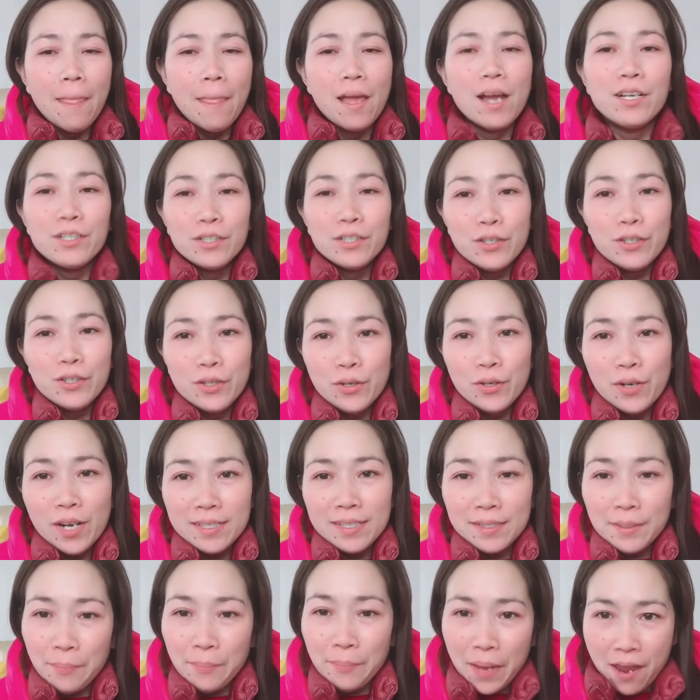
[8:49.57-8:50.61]
You know,
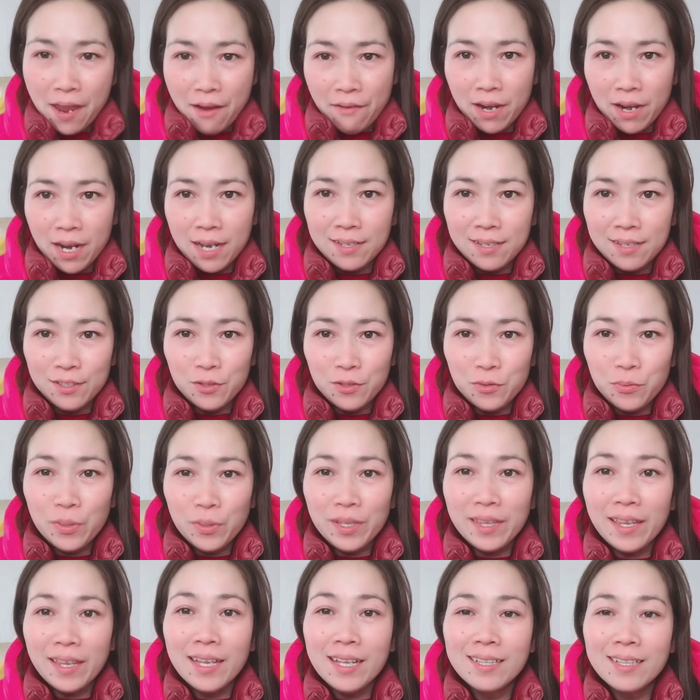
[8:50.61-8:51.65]
as a parents, we
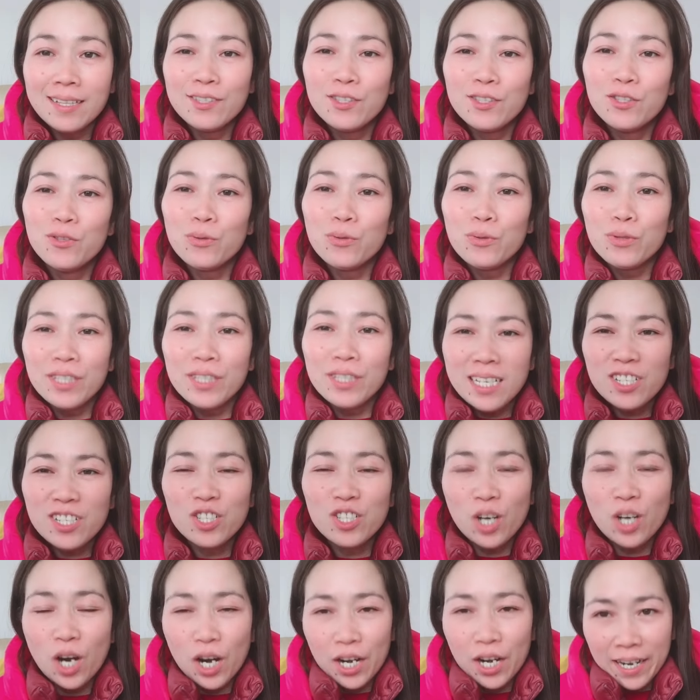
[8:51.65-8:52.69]
need to teach
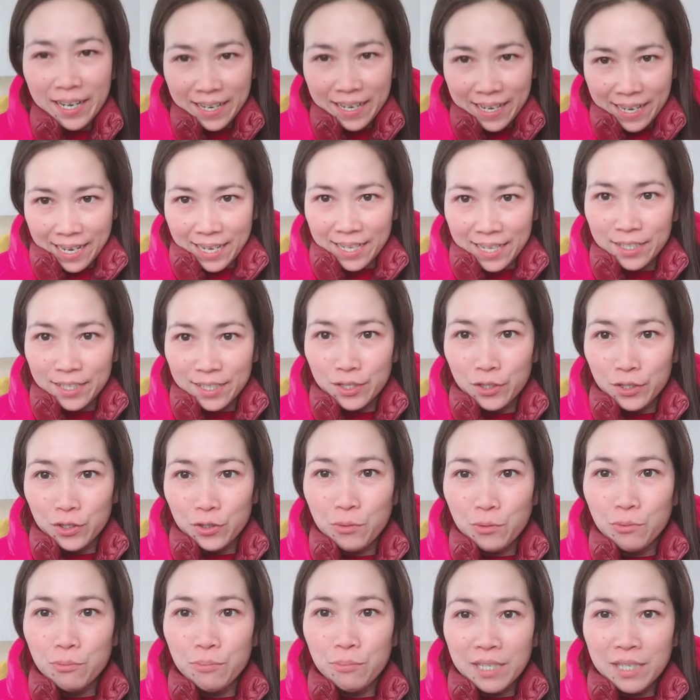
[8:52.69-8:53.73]
our kids
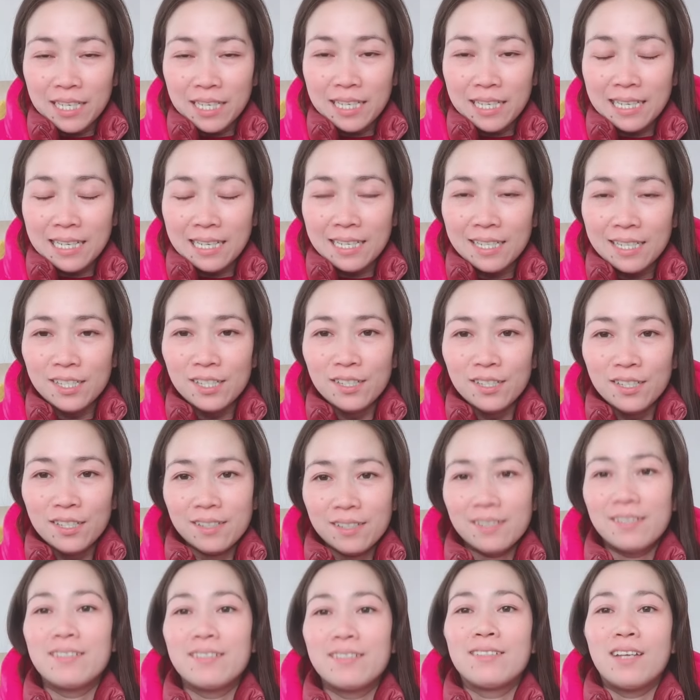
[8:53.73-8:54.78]
to be
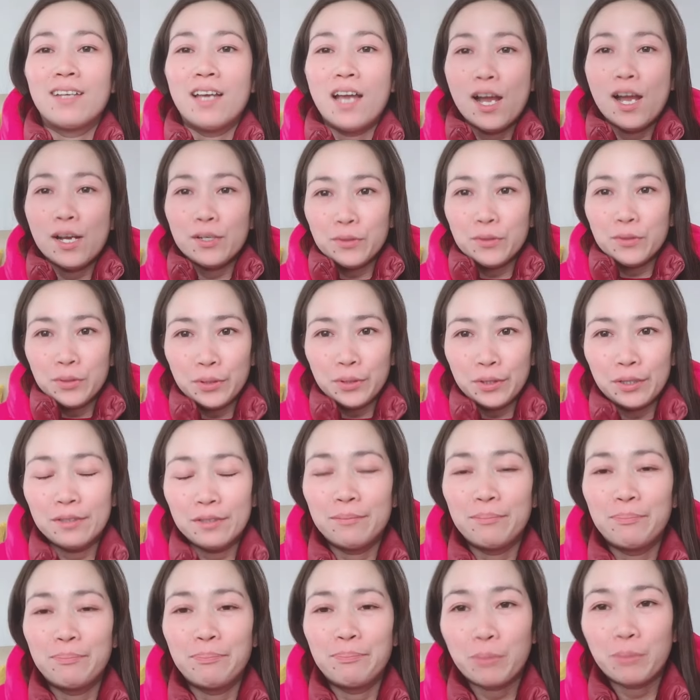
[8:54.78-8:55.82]
a good
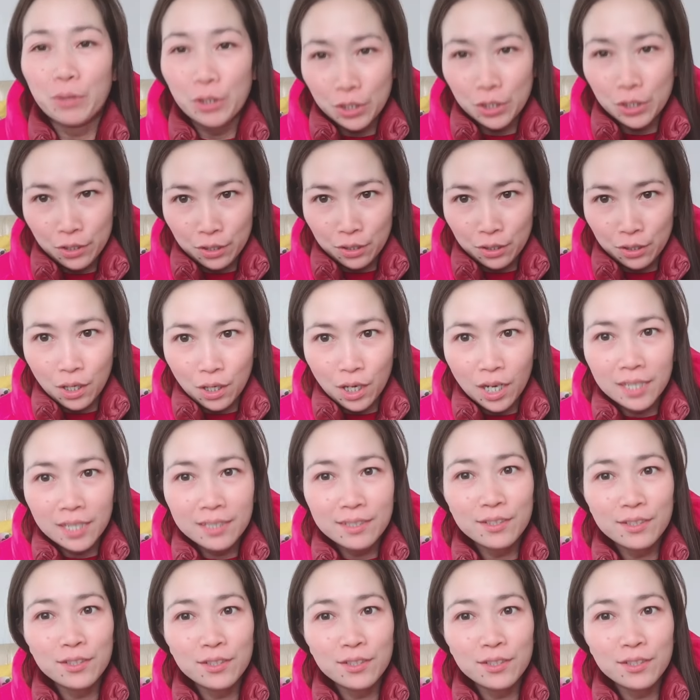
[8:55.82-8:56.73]
person,